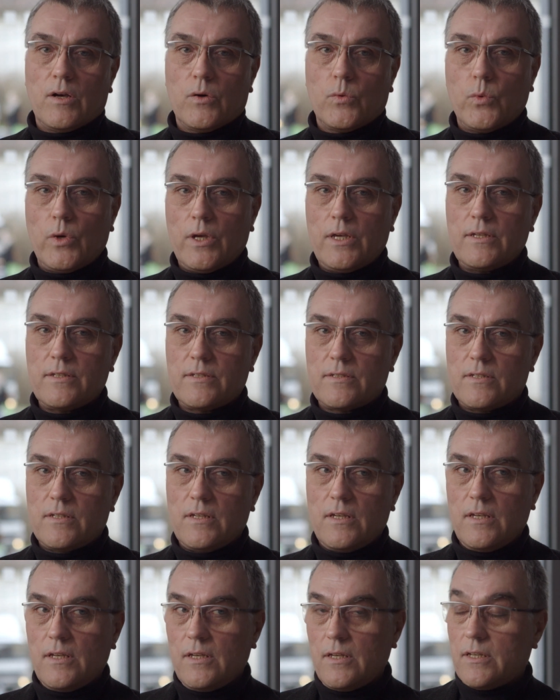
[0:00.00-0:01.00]
We
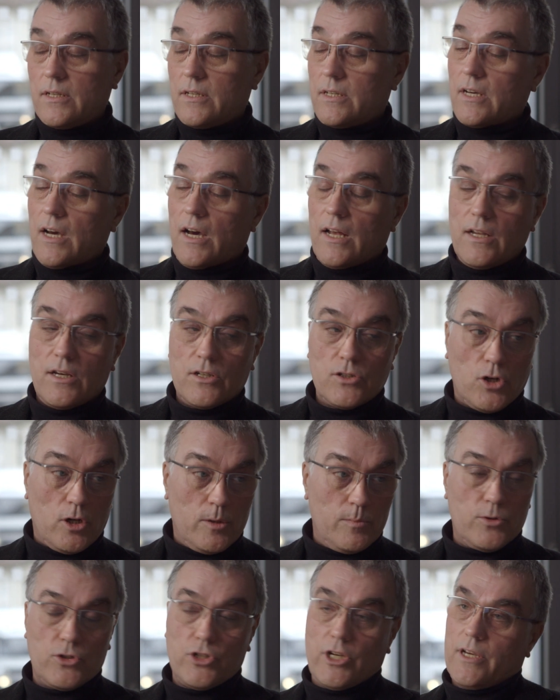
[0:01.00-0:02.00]
see colored
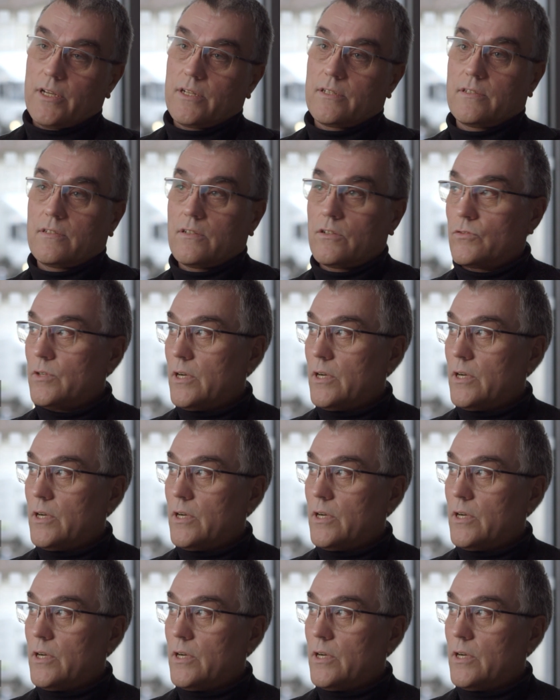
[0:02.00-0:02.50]
objects